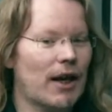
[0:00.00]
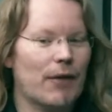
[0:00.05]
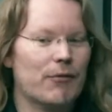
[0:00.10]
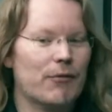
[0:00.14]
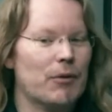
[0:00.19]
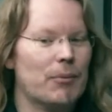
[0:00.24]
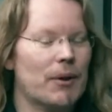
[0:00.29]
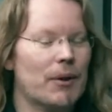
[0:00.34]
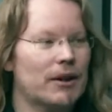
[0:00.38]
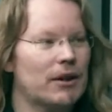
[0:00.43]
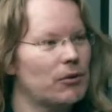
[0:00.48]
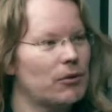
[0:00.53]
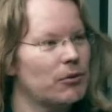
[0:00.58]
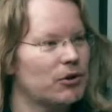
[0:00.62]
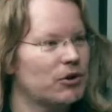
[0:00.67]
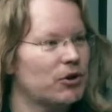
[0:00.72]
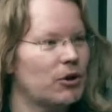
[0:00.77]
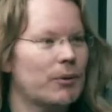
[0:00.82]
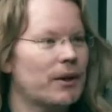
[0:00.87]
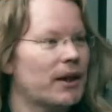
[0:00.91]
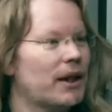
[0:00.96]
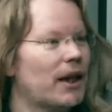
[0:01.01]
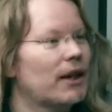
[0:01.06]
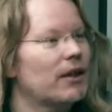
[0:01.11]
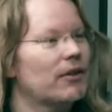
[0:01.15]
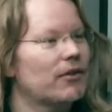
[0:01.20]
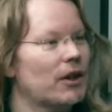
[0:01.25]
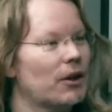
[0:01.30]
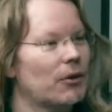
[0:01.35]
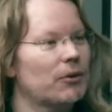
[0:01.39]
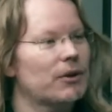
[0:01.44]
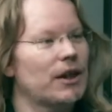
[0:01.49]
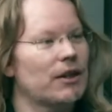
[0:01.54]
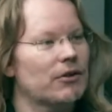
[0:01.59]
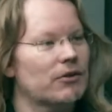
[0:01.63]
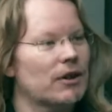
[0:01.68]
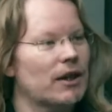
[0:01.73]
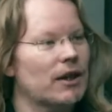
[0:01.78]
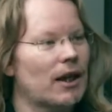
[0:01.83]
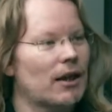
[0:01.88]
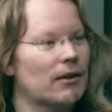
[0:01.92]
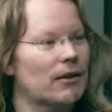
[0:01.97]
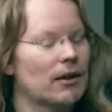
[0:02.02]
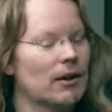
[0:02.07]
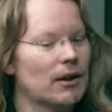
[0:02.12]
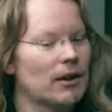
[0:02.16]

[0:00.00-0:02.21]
everybody who is doing anything on the internet.